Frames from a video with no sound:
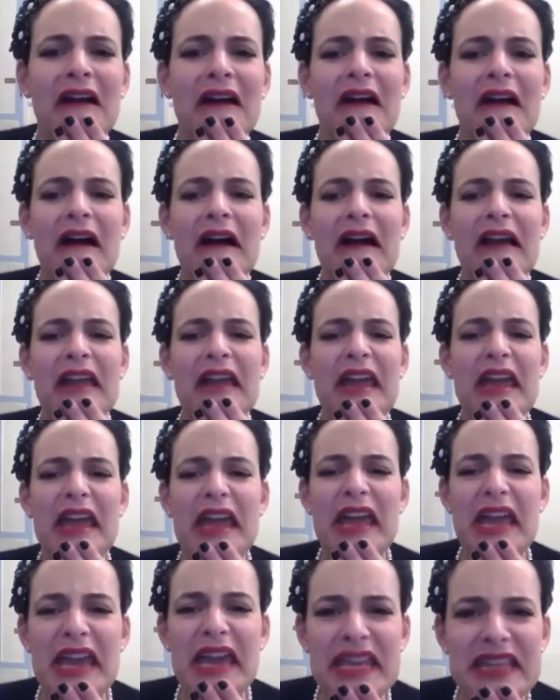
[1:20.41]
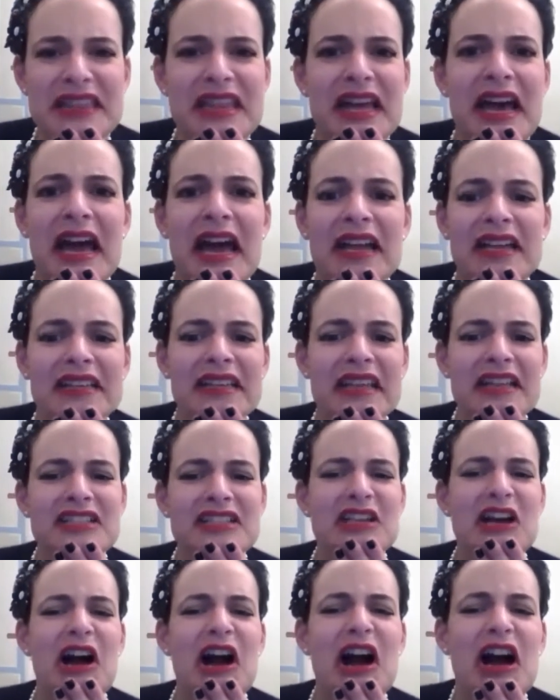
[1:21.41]
I hate that.
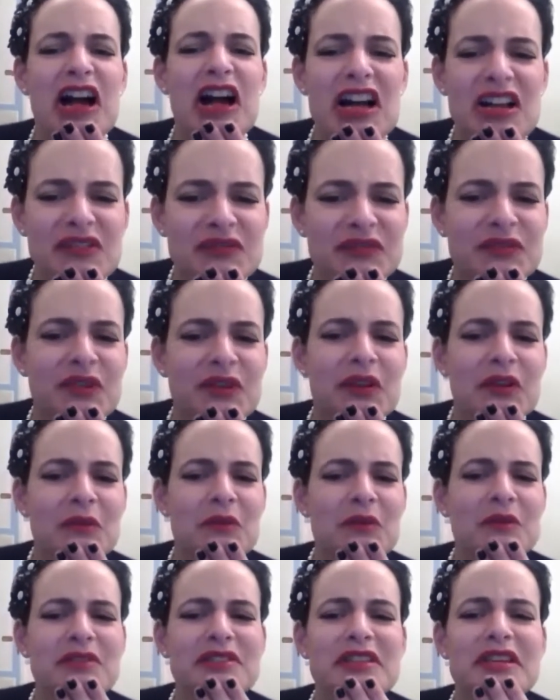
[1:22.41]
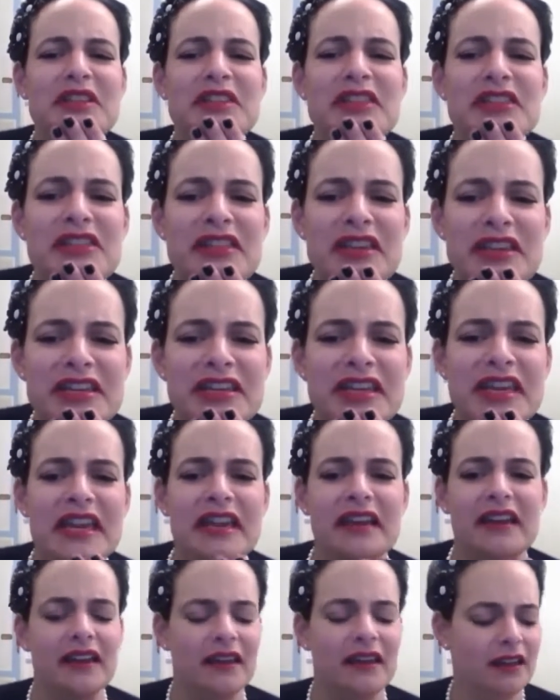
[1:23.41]
That's awful. What was I
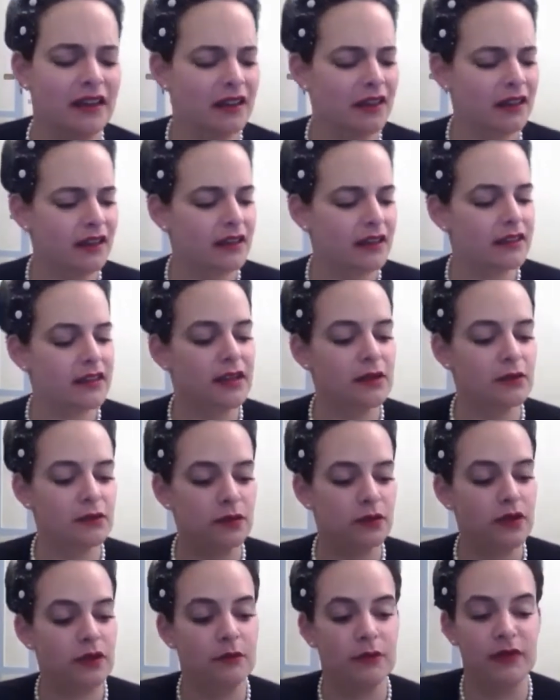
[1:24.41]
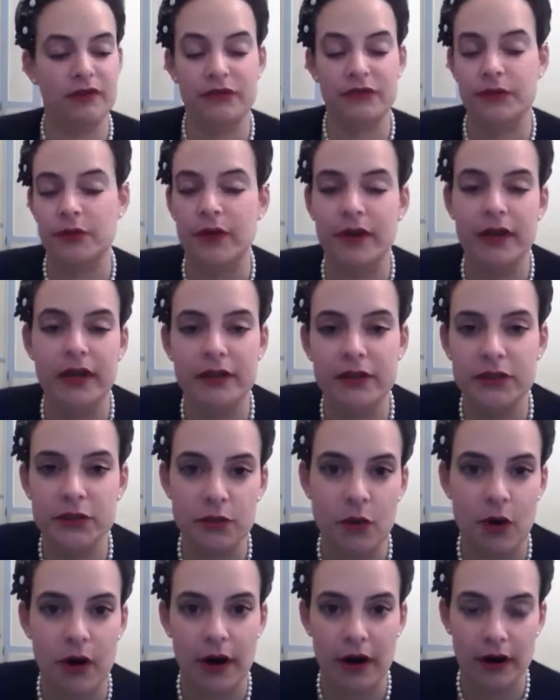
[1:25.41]
thinking? And then we've thrown it in the
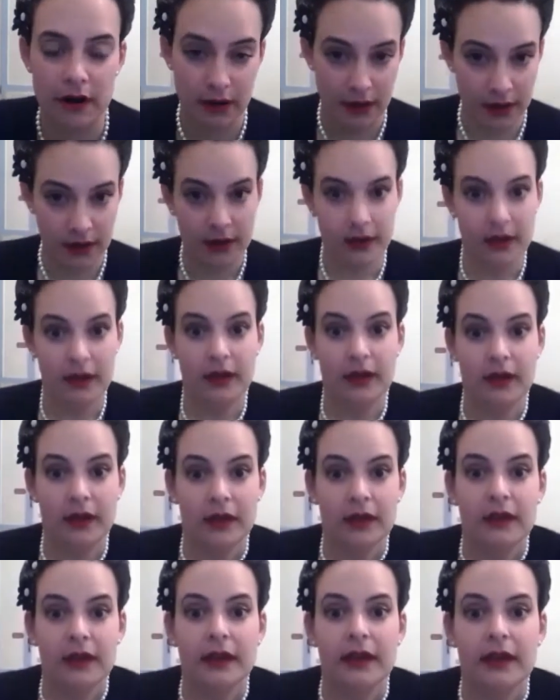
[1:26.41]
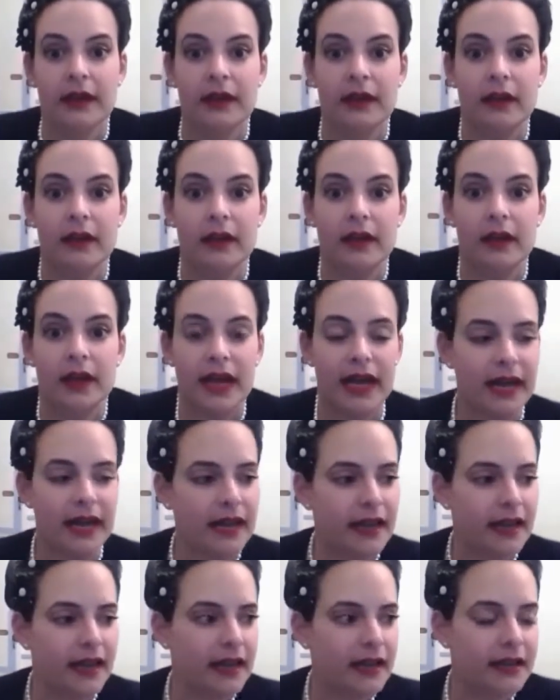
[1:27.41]
drawer
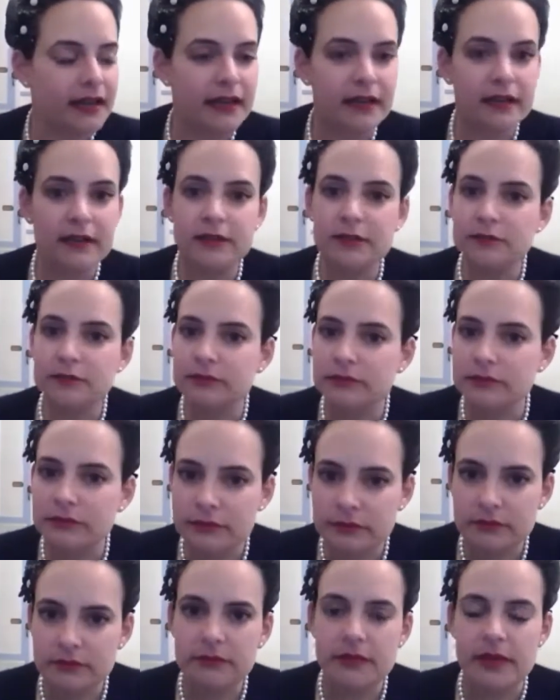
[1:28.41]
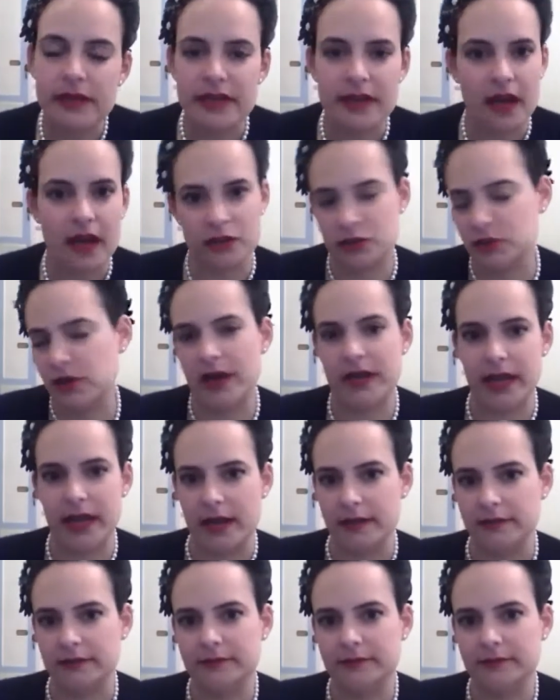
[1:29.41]
and not tried again.